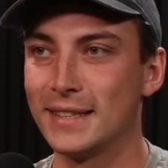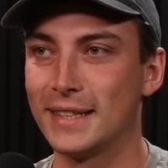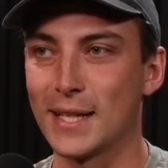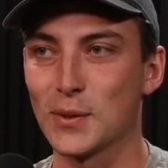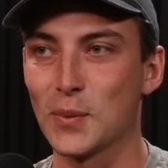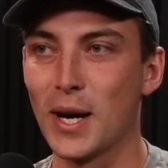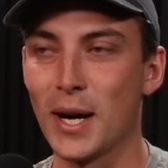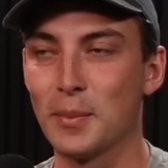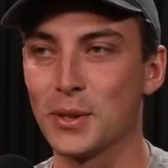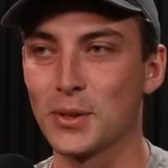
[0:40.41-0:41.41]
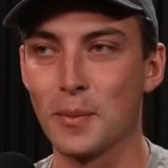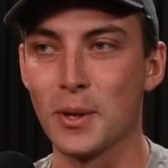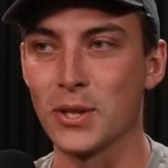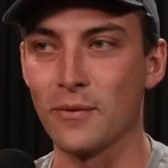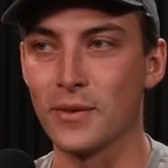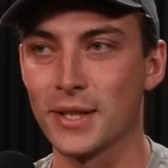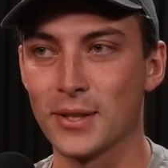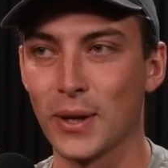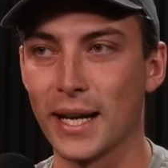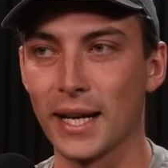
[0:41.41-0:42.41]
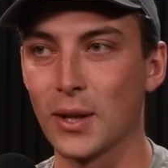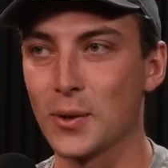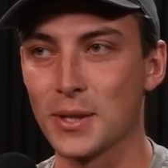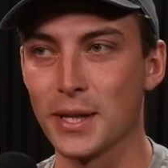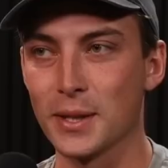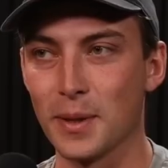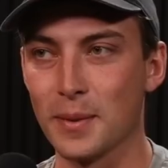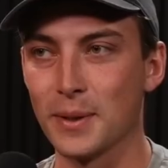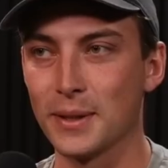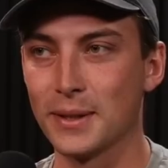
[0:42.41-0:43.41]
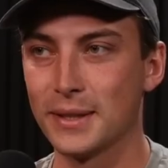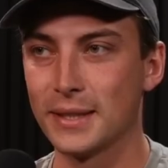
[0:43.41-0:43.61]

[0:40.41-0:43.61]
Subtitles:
That's why I put so much emphasis on getting close to these people.